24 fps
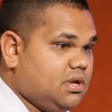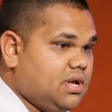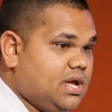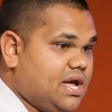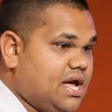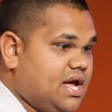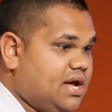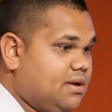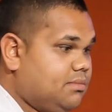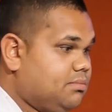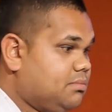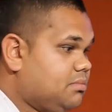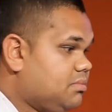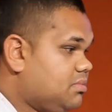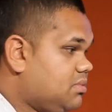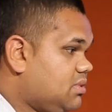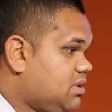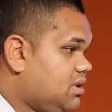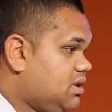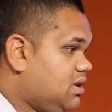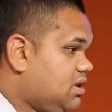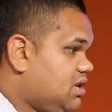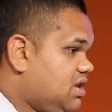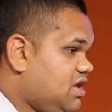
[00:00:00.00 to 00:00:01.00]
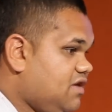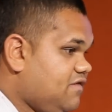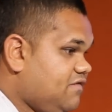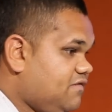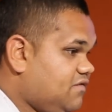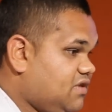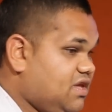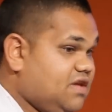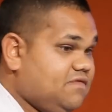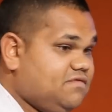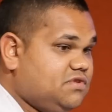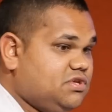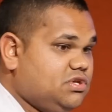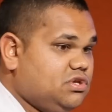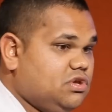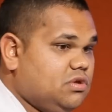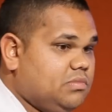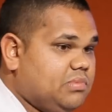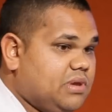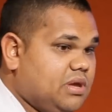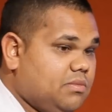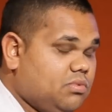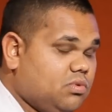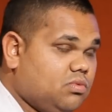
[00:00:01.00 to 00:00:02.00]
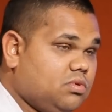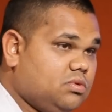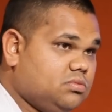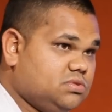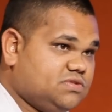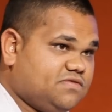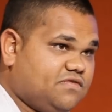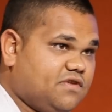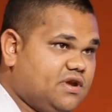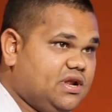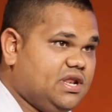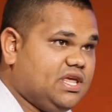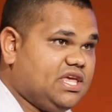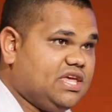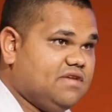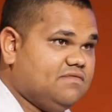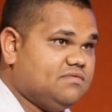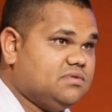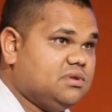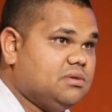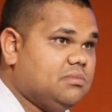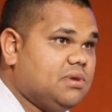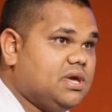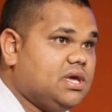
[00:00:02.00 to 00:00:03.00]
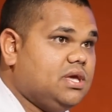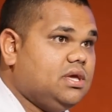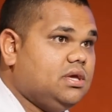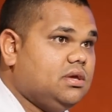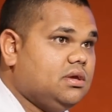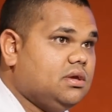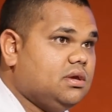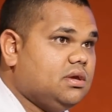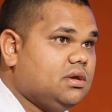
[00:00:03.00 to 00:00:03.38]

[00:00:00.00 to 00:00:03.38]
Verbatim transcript: Um, give give to you people what was freely given to me,